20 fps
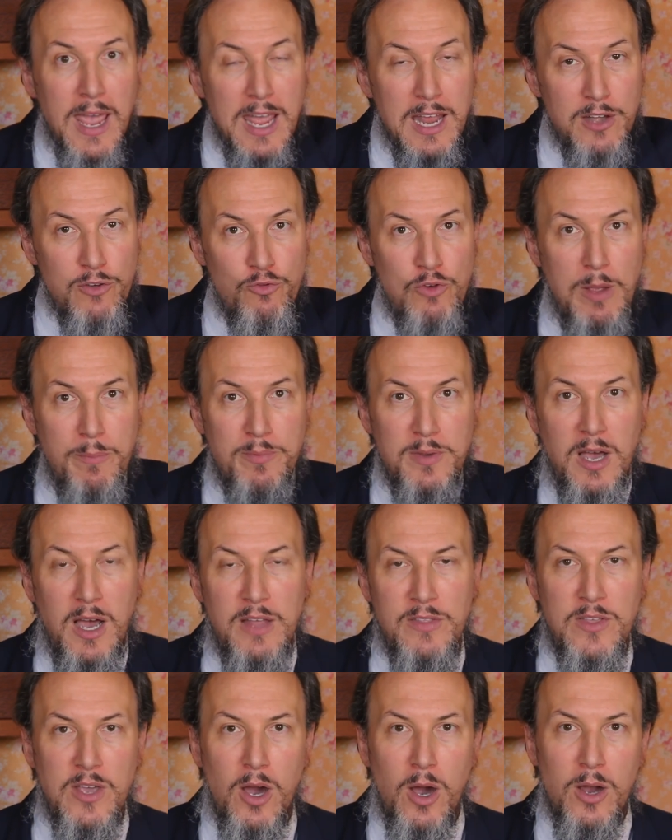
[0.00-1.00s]
and dripped
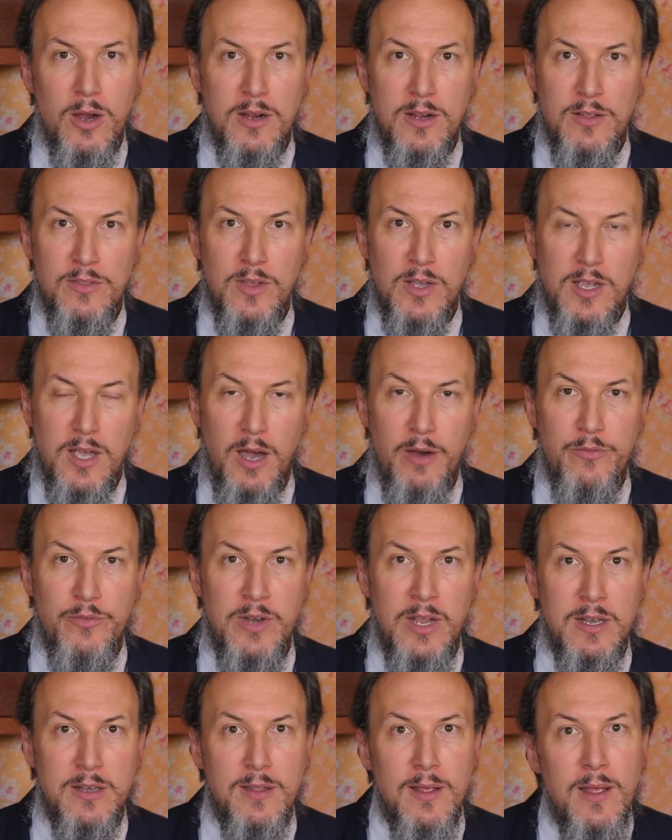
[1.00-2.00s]
on the Ark of the
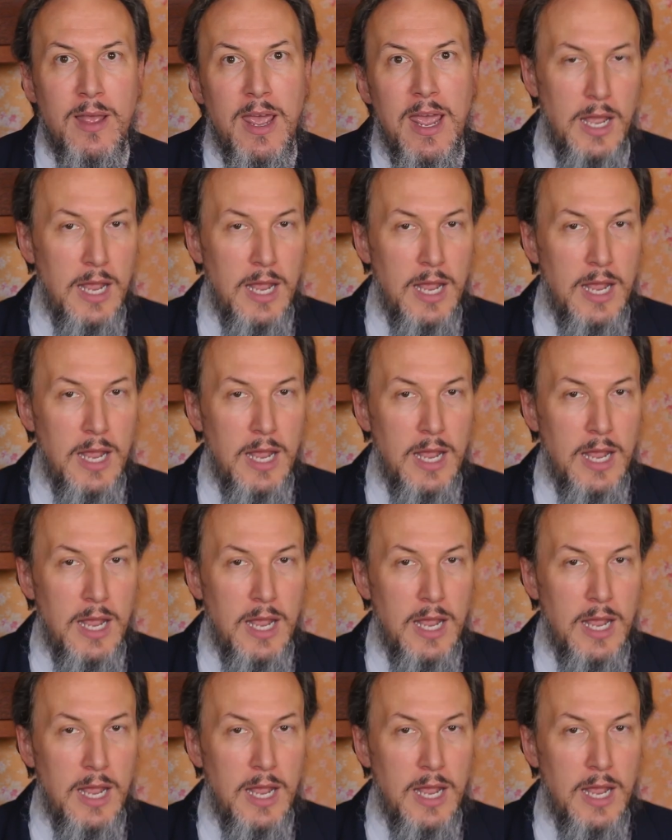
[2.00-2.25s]
Covenant,